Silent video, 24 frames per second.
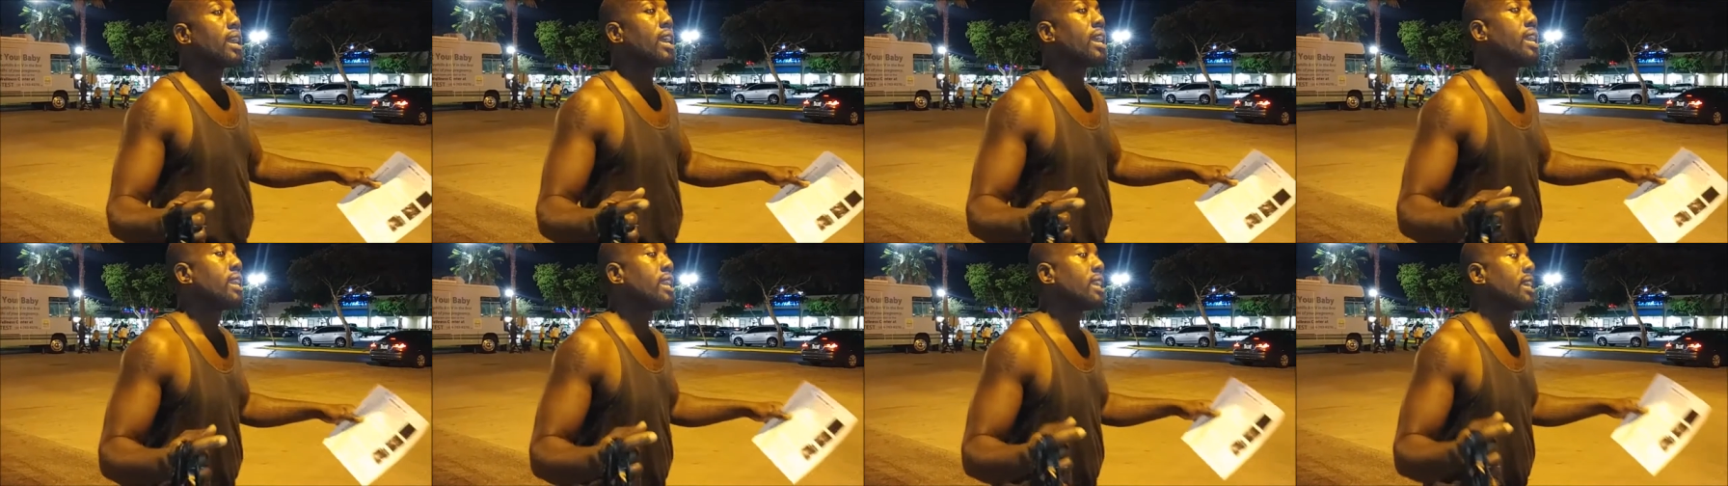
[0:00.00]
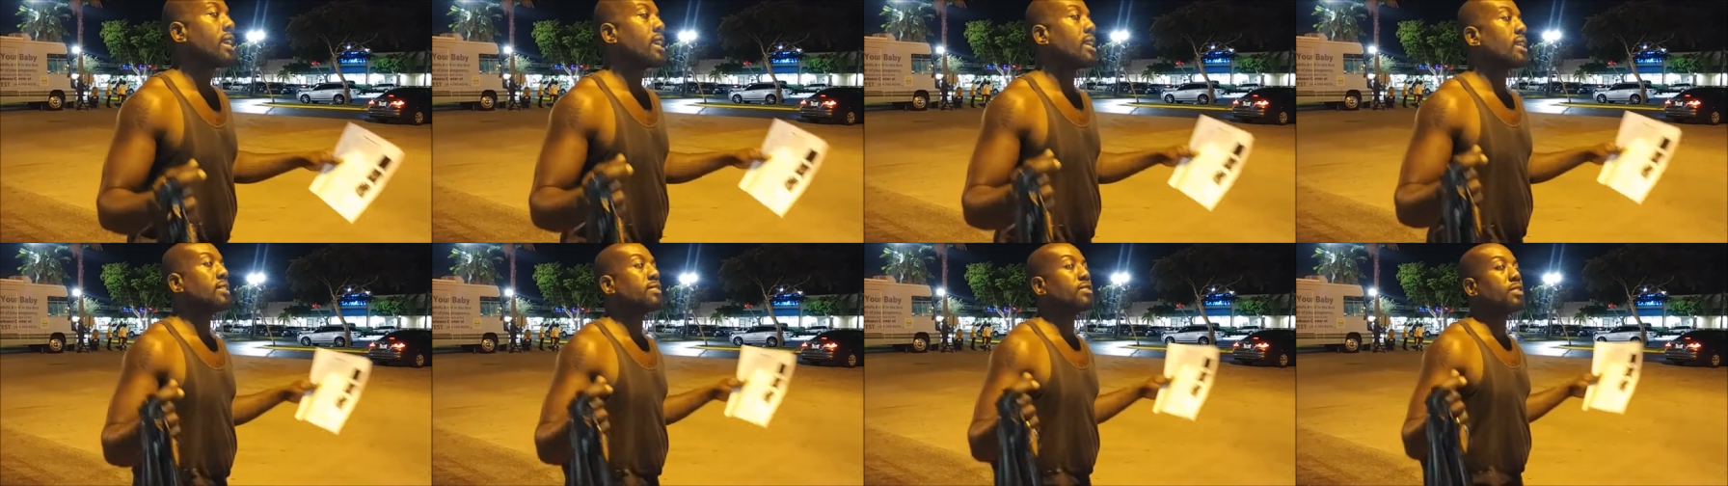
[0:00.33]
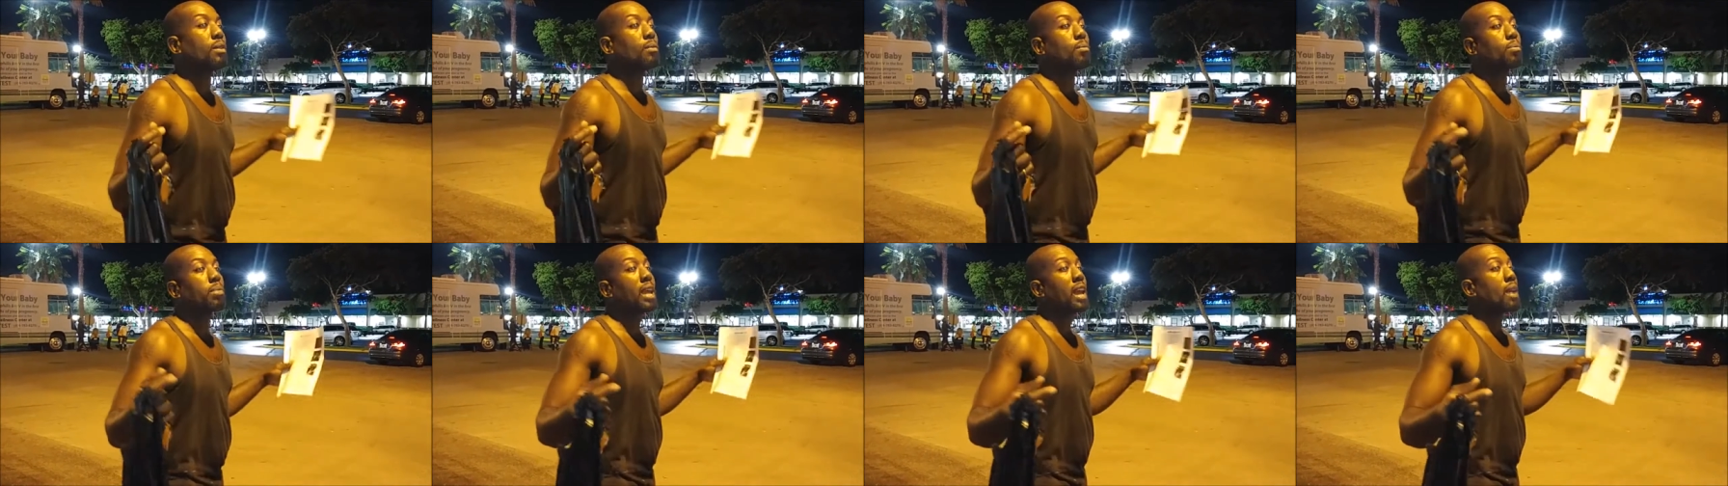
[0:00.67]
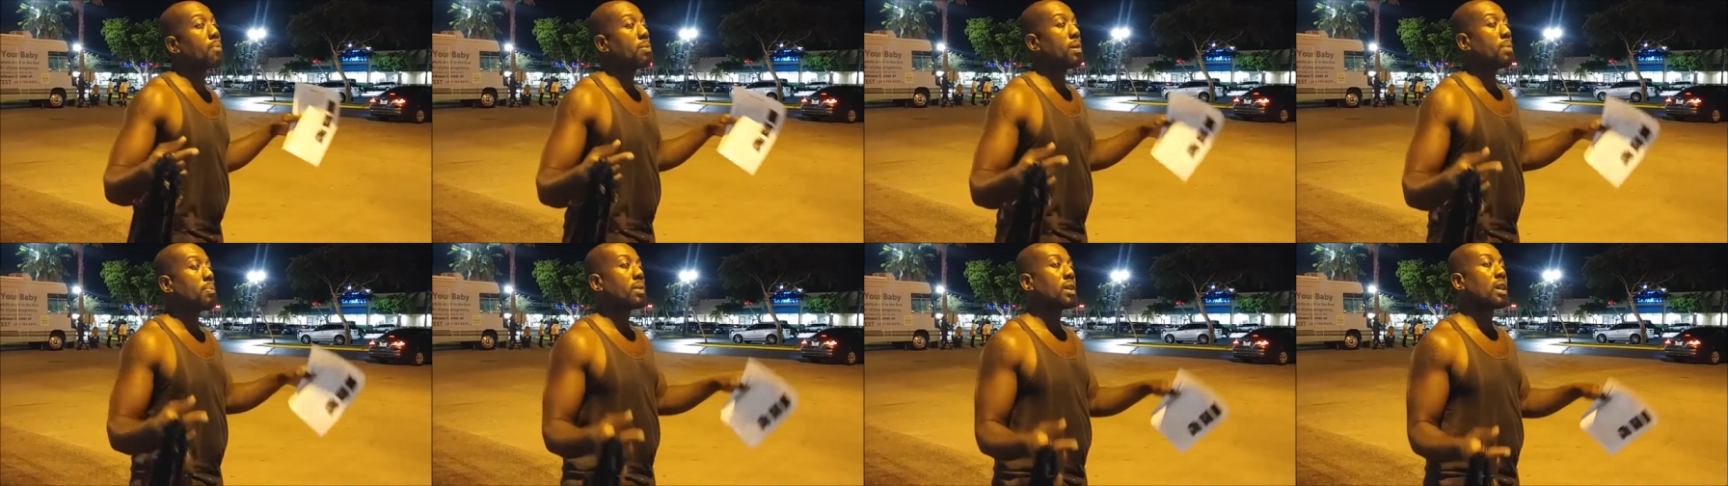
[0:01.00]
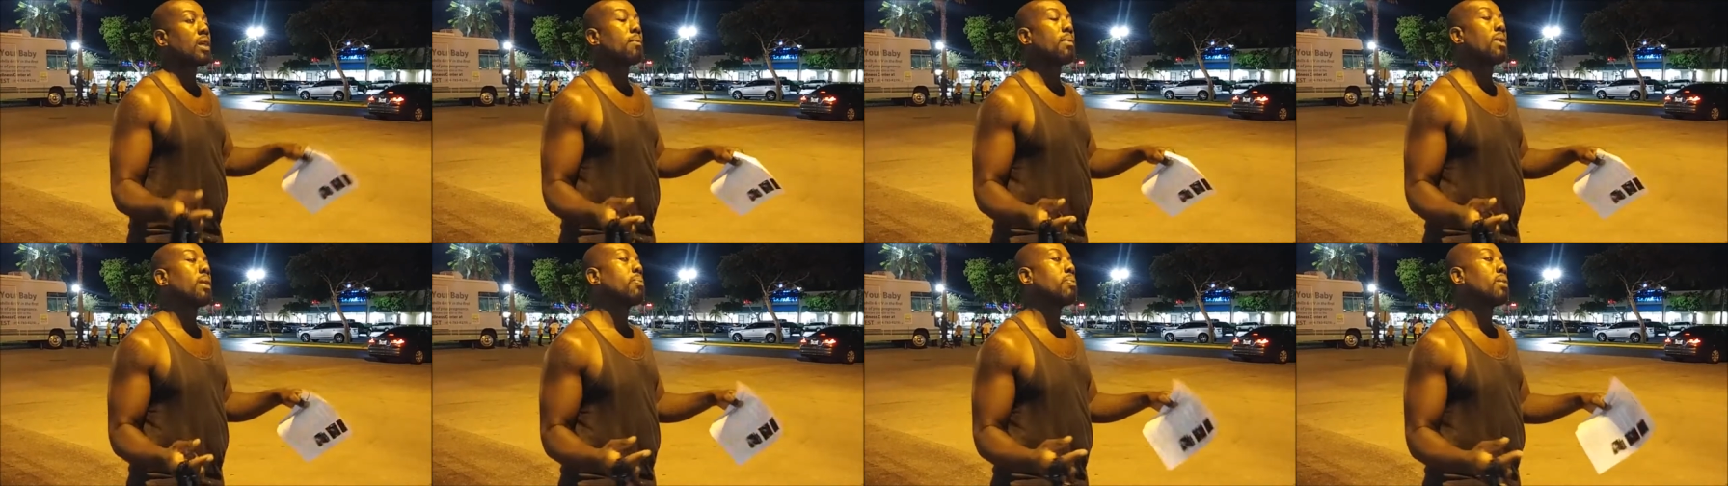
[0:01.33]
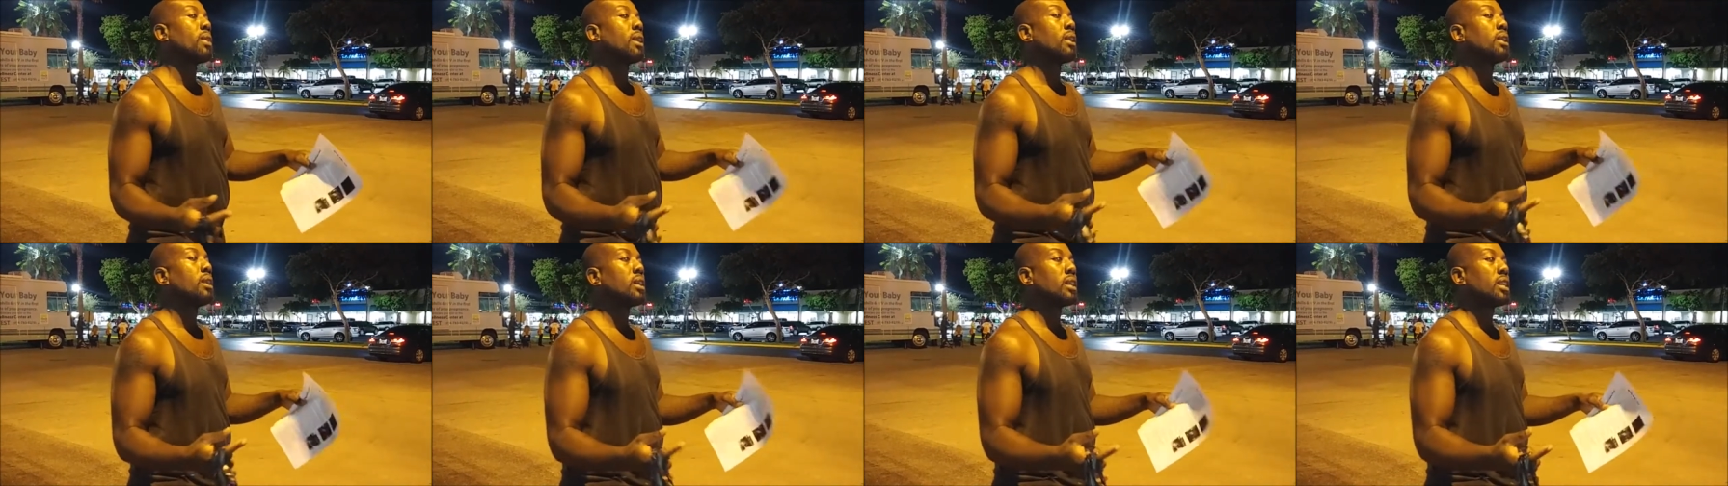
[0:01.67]
and then some black people come up
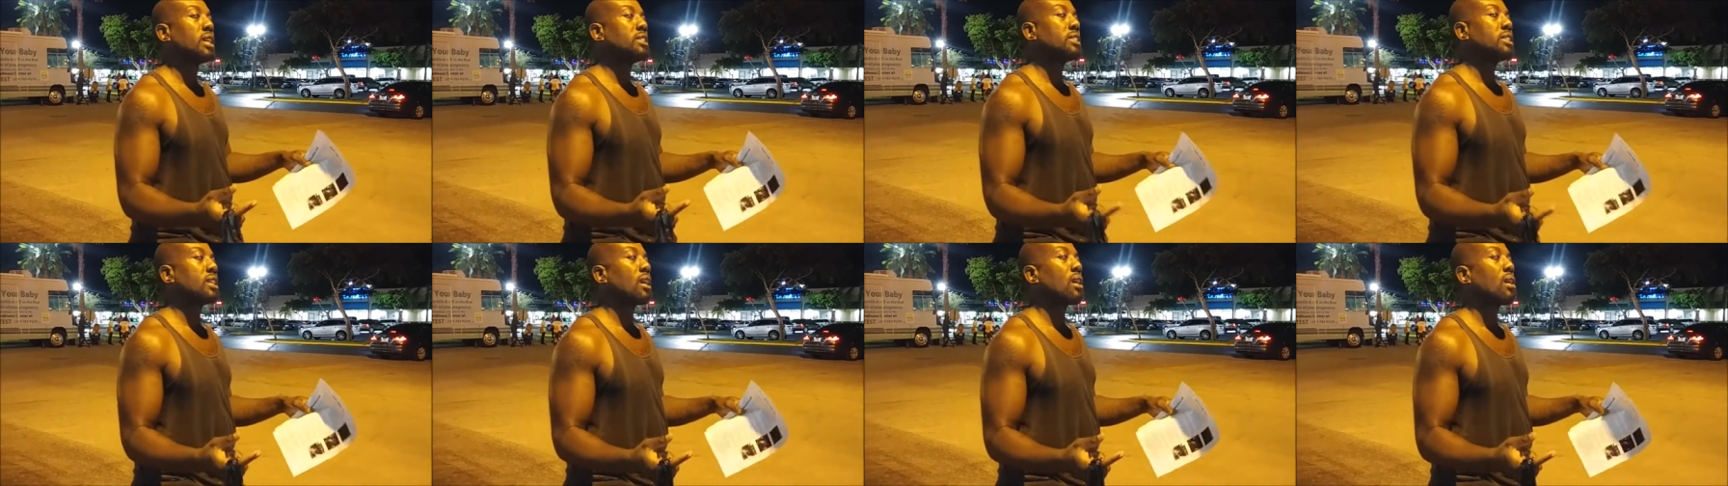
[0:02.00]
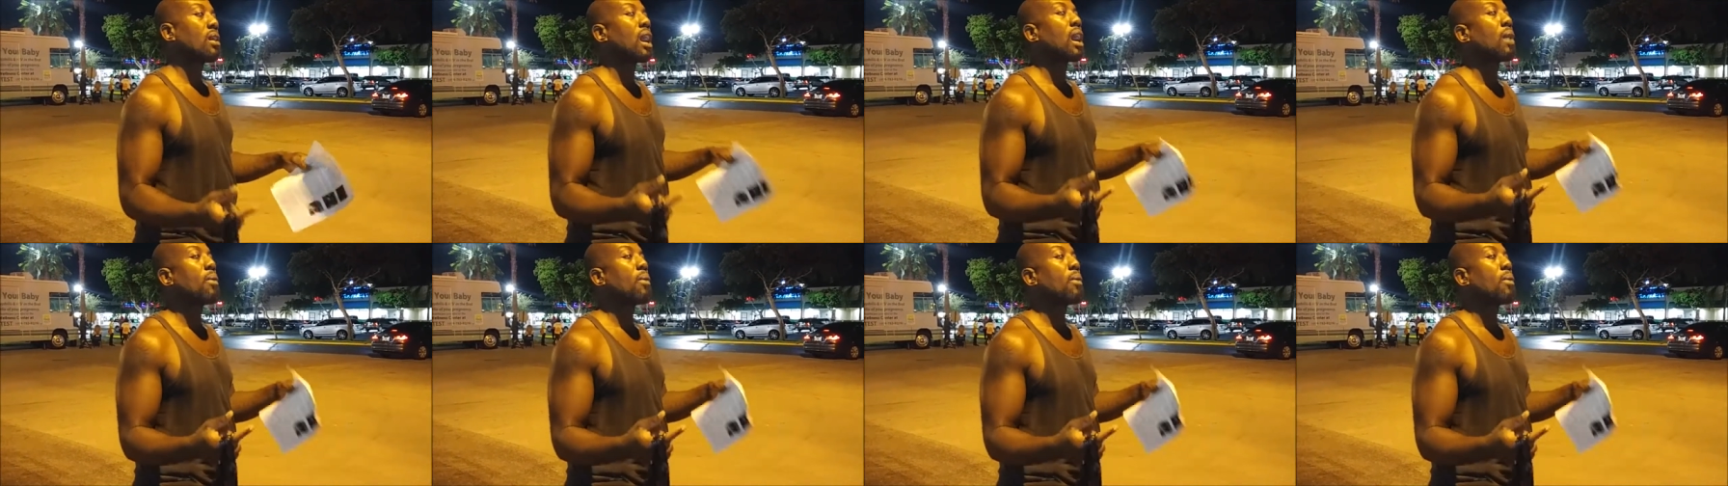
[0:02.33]
here and look at y'all,